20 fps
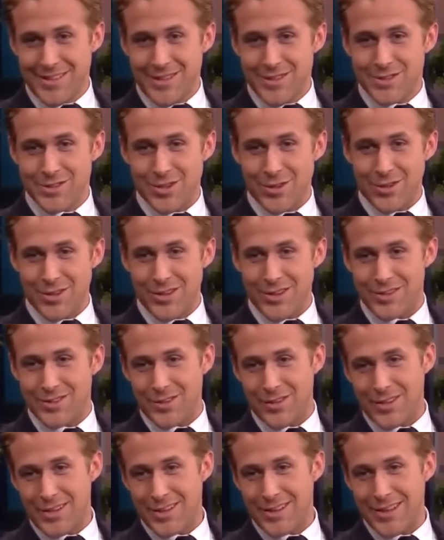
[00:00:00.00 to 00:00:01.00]
So
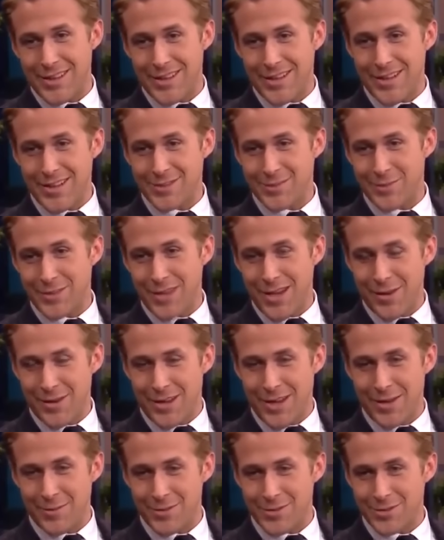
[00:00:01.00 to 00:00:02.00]
then the next week I
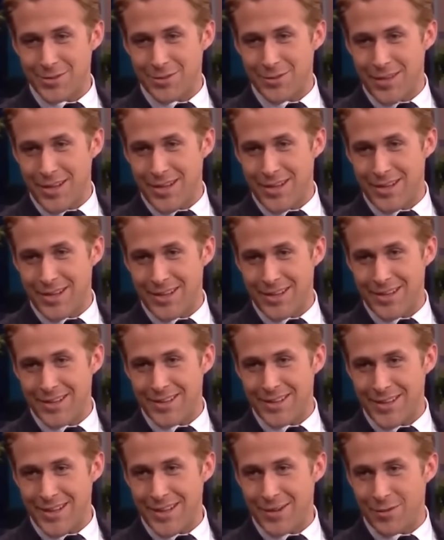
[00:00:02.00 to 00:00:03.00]
came to school and I hit a kid in the
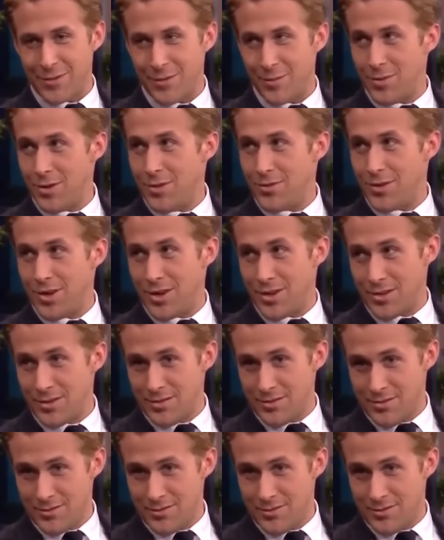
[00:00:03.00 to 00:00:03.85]
neck with a blow dart.